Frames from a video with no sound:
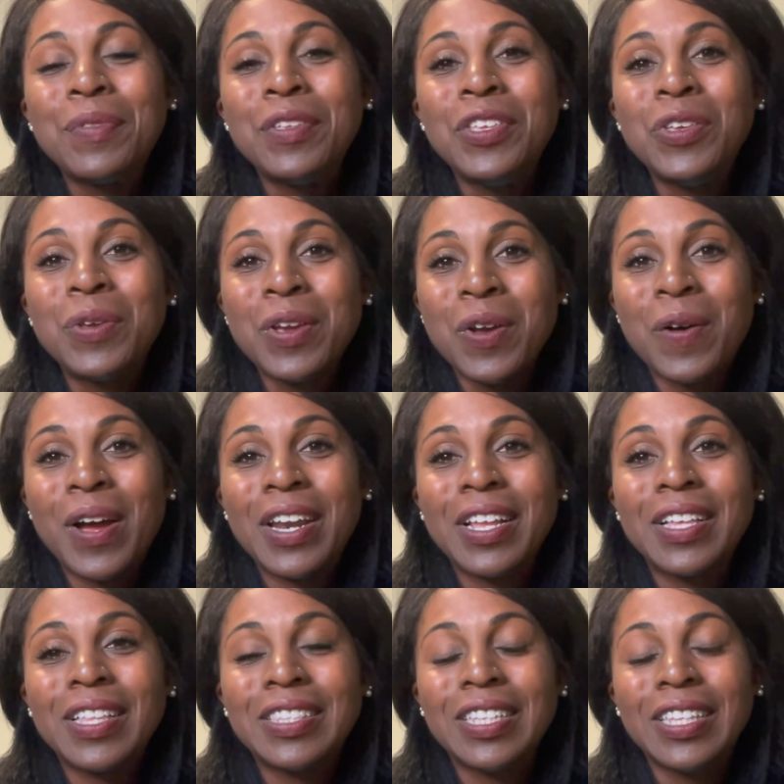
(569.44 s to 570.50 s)
you can go ahead and
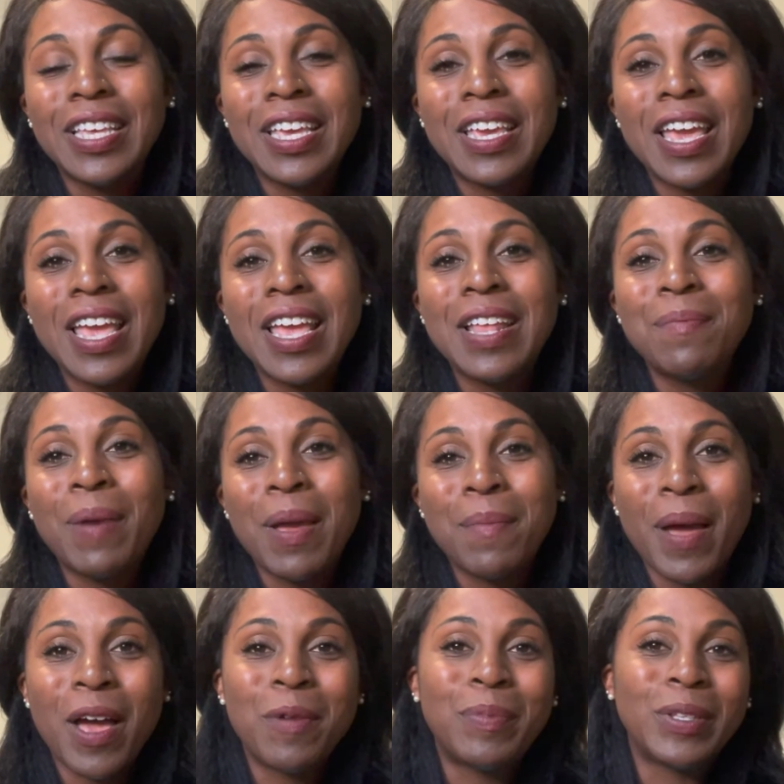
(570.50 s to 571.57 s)
click the link in my
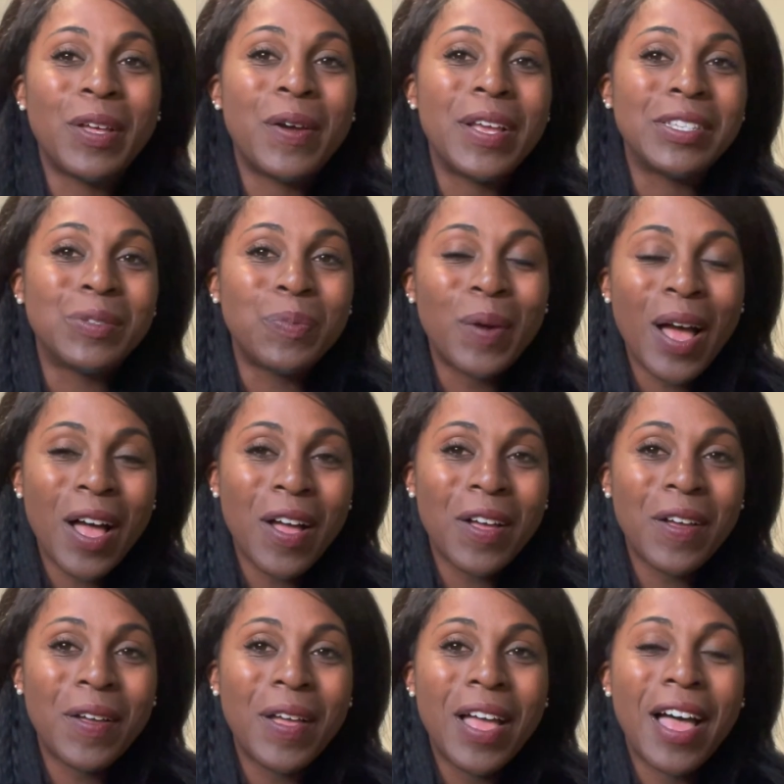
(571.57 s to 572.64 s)
bio below as
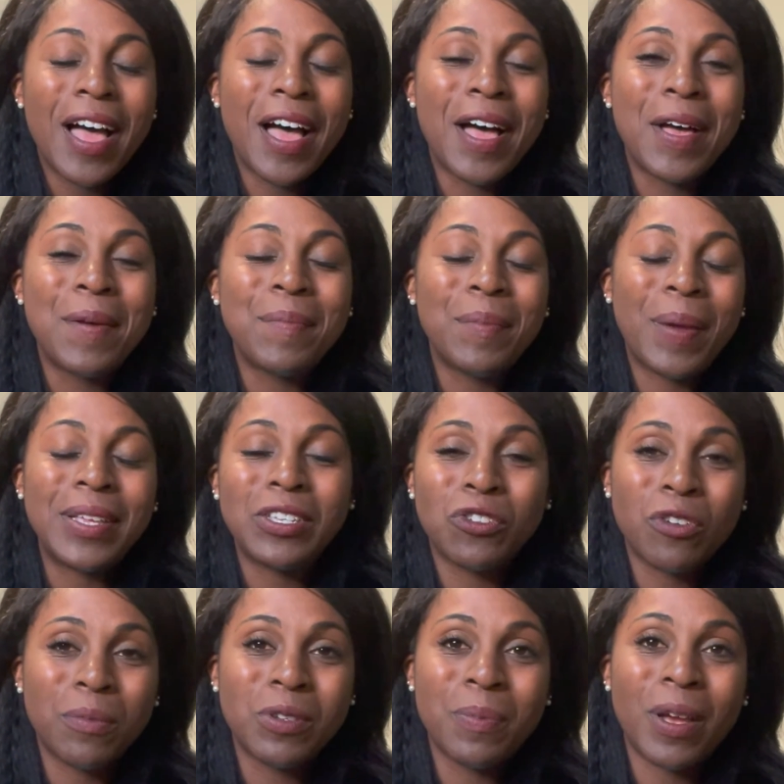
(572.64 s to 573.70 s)
well, my
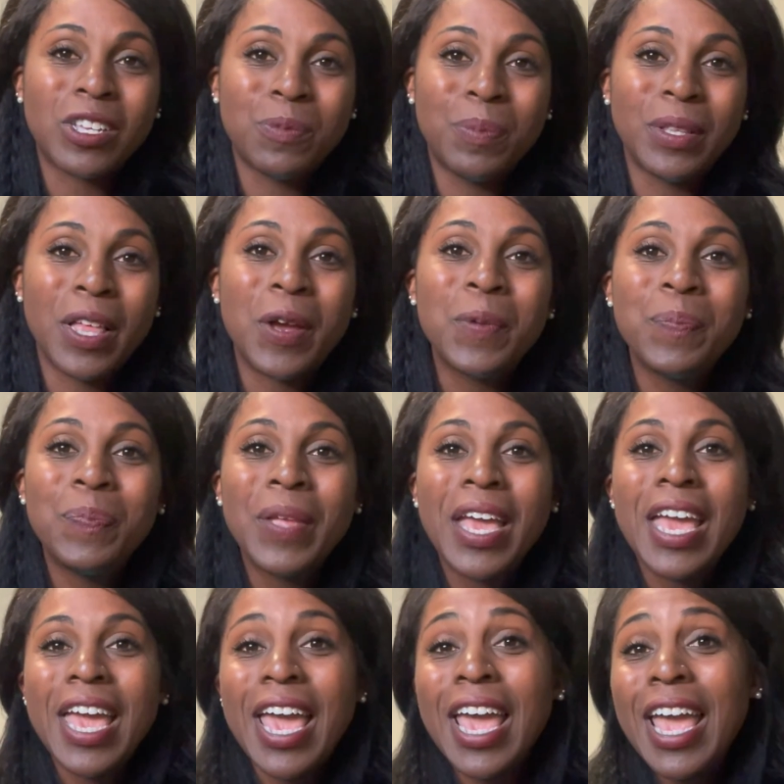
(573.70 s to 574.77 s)
description box below.
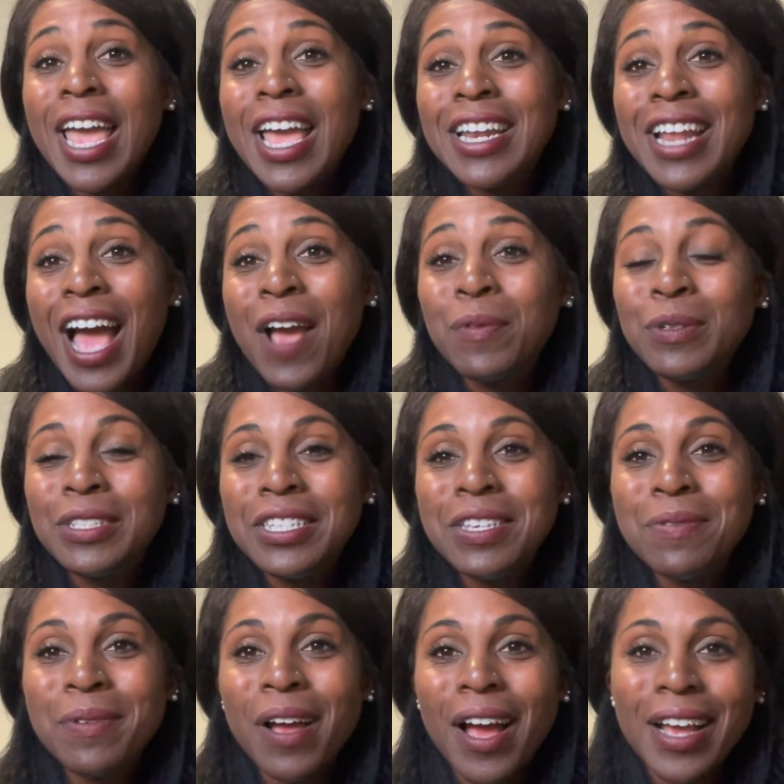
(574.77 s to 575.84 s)
And I will see
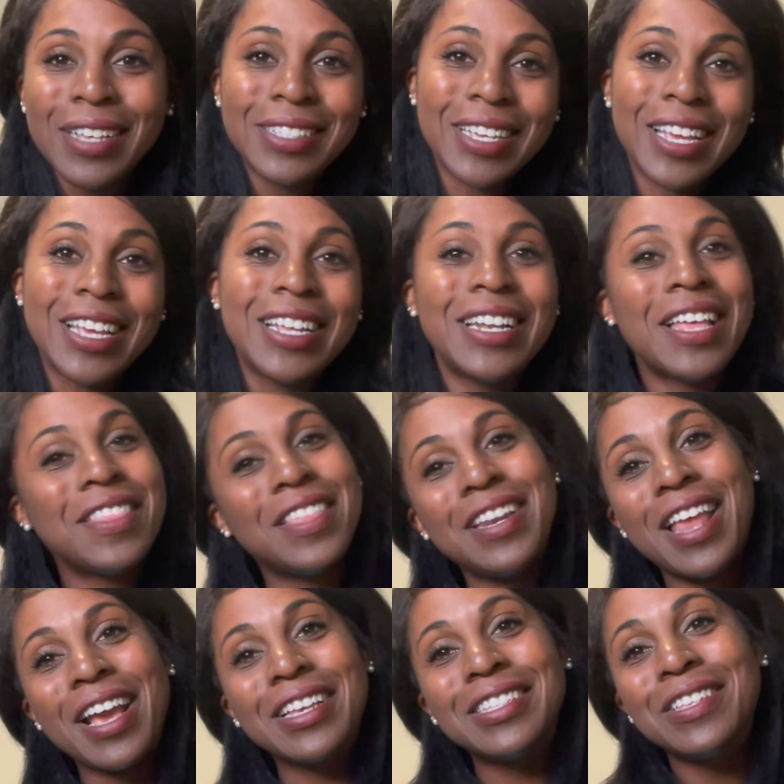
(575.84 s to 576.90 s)
you guys in the
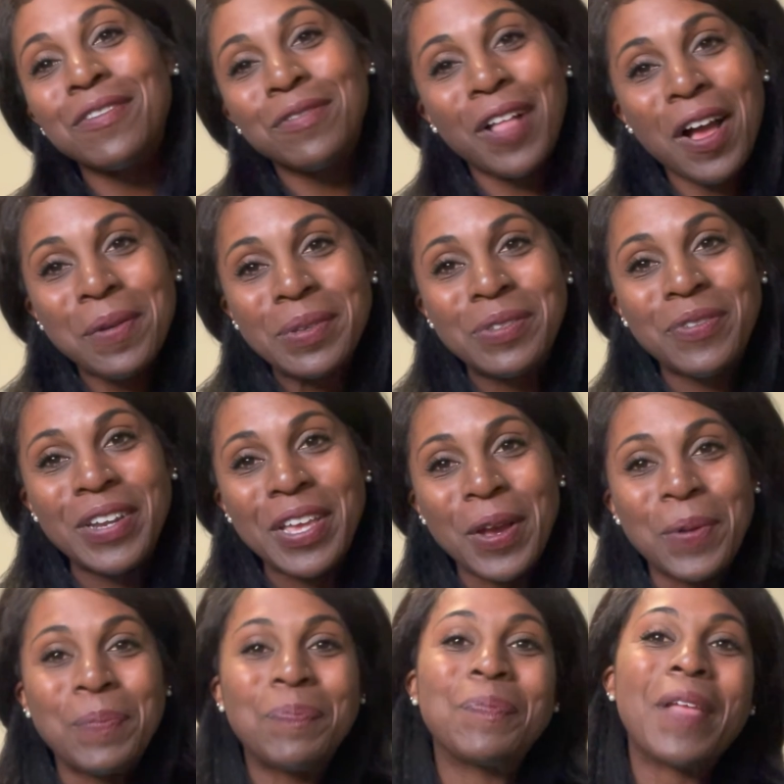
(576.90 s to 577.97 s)
next Vlogmas
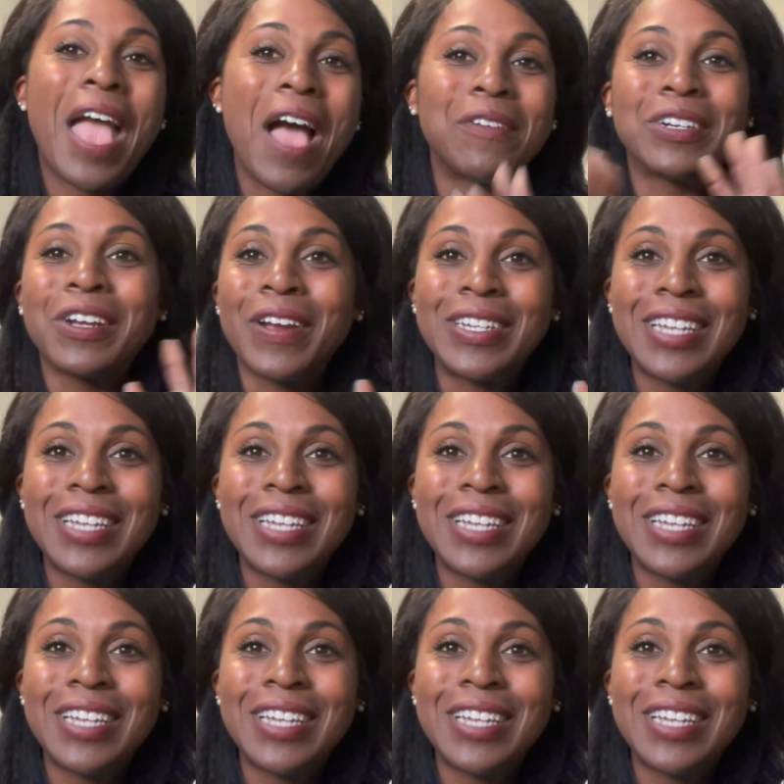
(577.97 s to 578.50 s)
video. Have a great